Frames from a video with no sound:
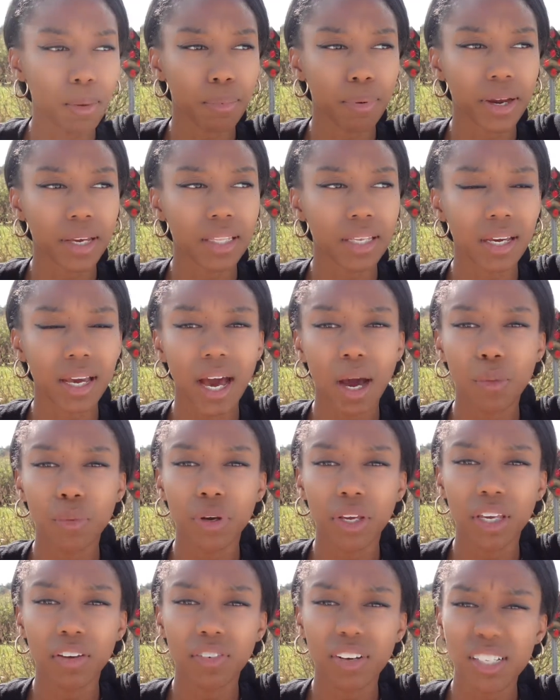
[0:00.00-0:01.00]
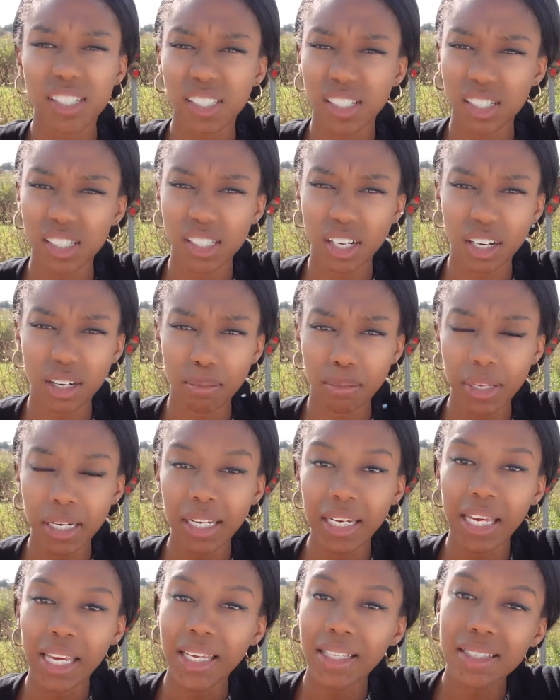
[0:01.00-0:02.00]
pray that God will give us discernment
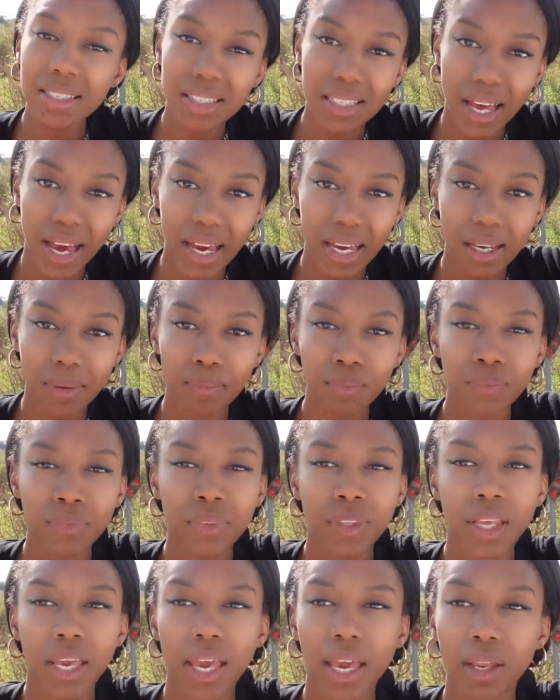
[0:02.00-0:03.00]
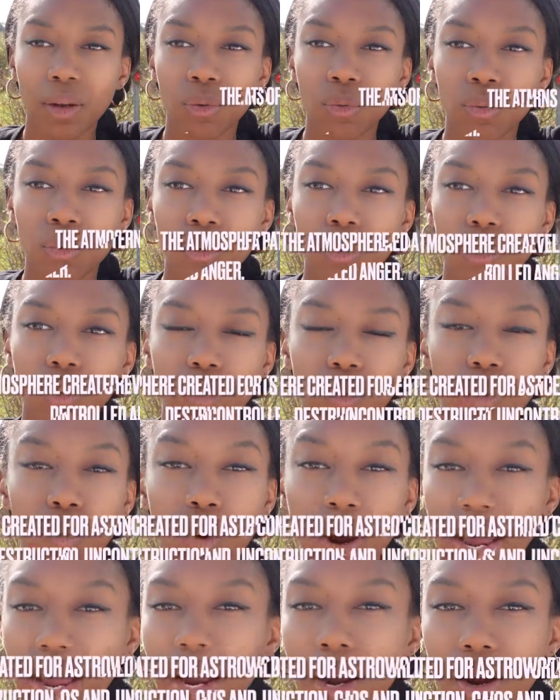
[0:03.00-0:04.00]
and insight in
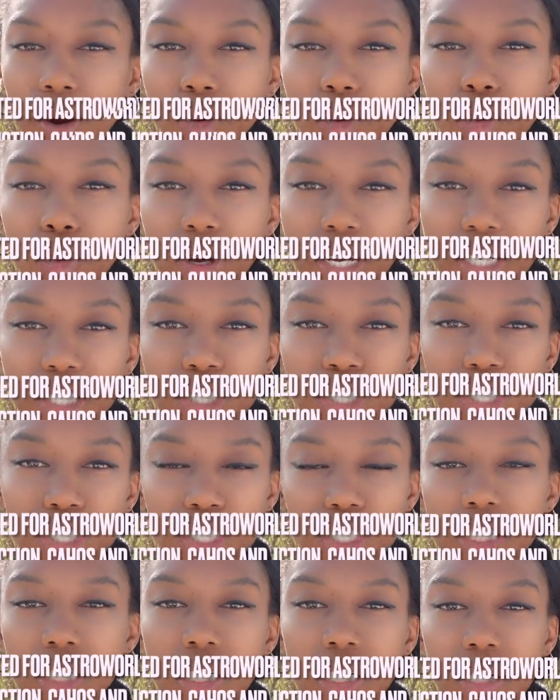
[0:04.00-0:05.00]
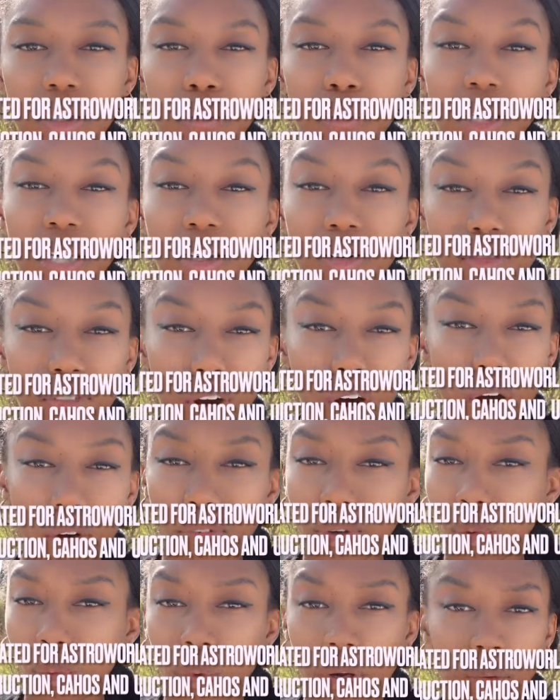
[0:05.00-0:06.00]
where we should be involved
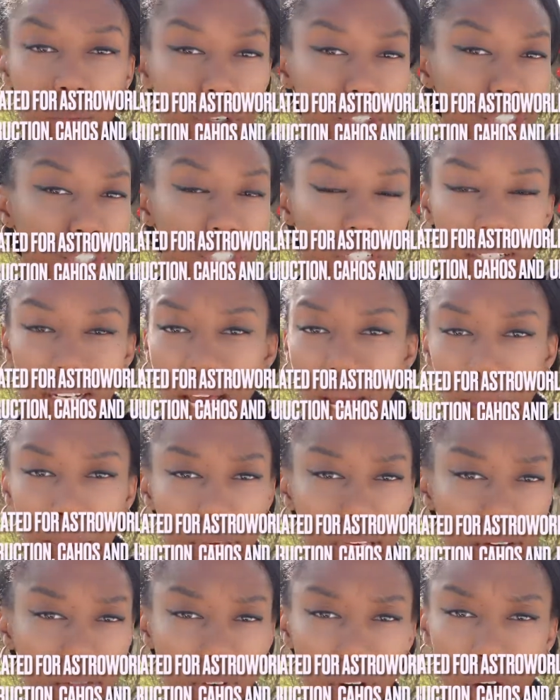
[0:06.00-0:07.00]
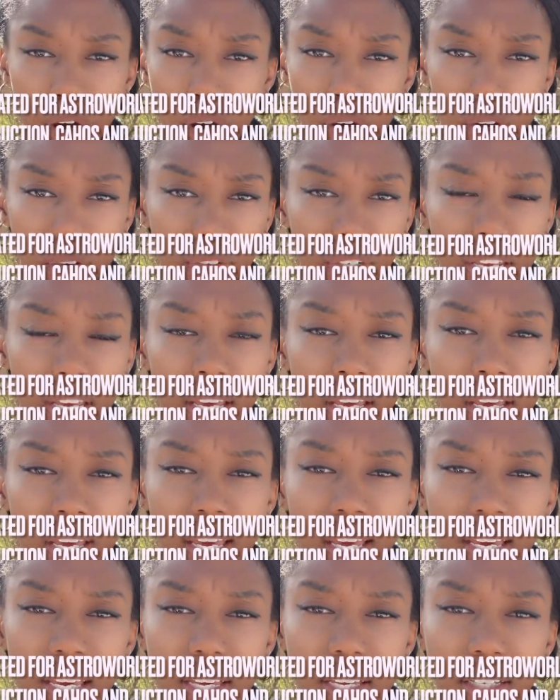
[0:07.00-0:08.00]
and when we should not be involved
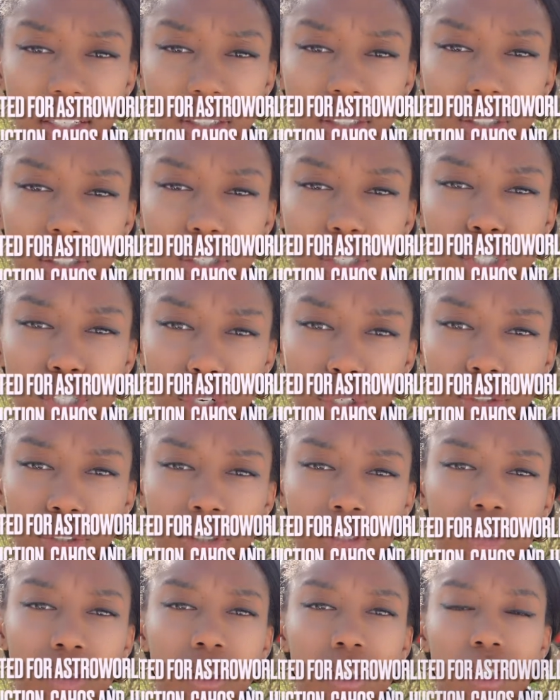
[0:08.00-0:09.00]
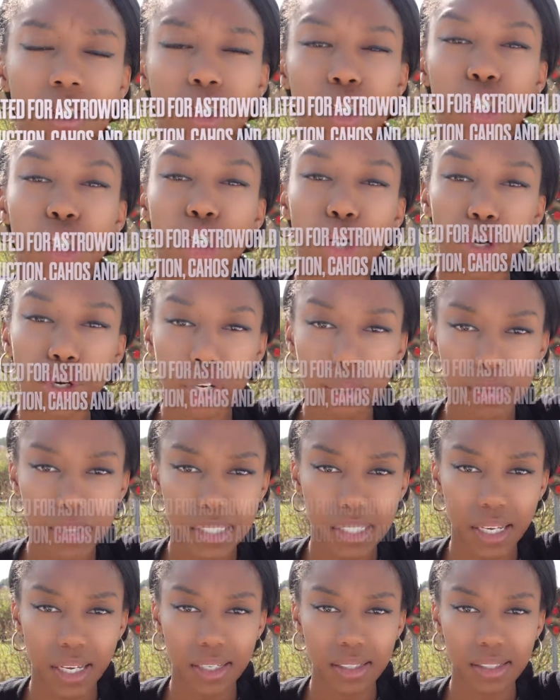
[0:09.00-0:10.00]
in certain
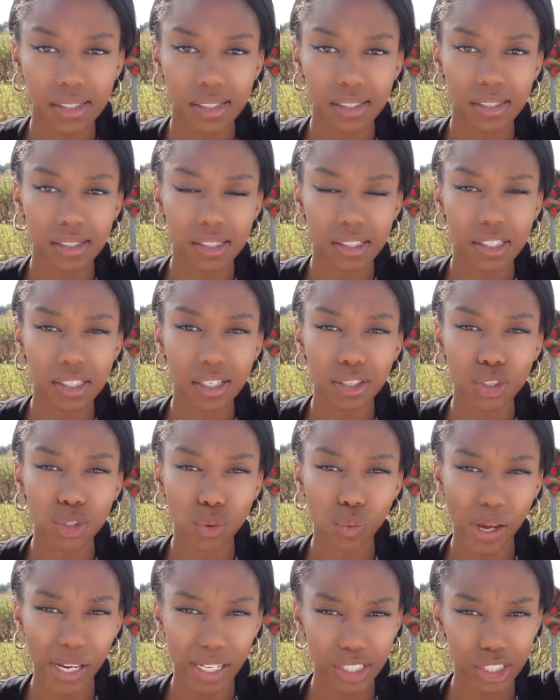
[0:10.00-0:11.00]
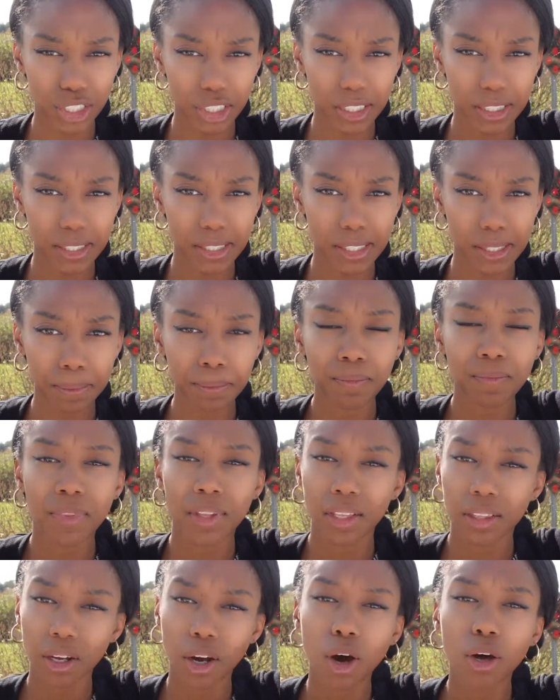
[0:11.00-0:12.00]
circumstances and situations,
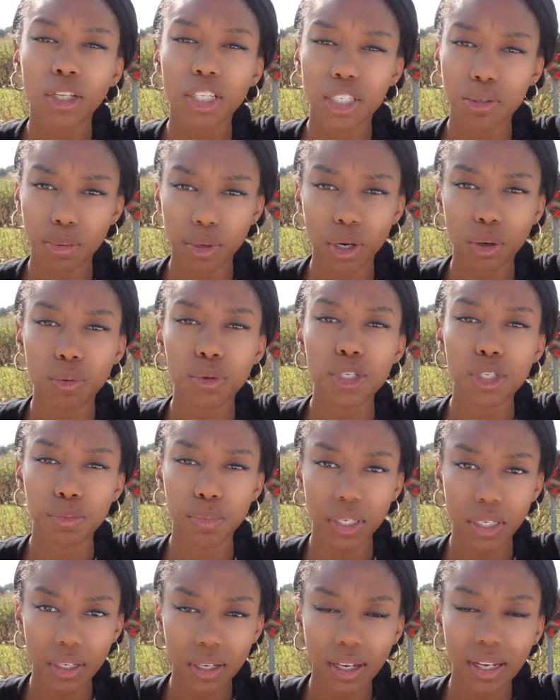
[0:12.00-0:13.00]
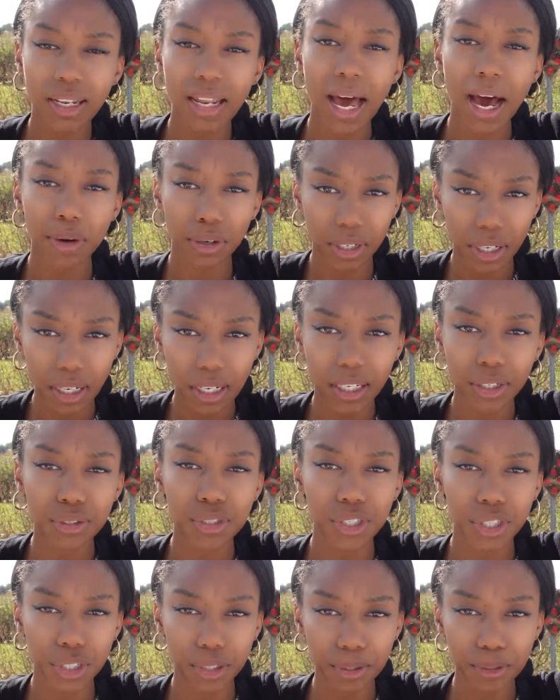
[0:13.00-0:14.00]
the Holy Spirit will speak loud and clear
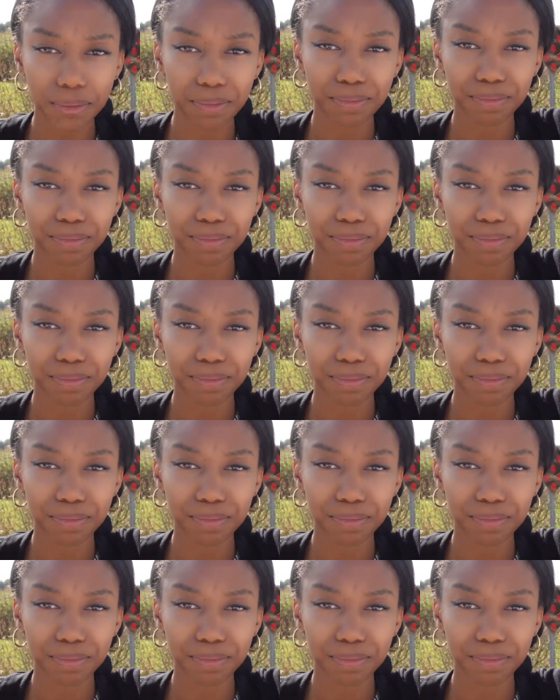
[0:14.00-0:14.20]
to you.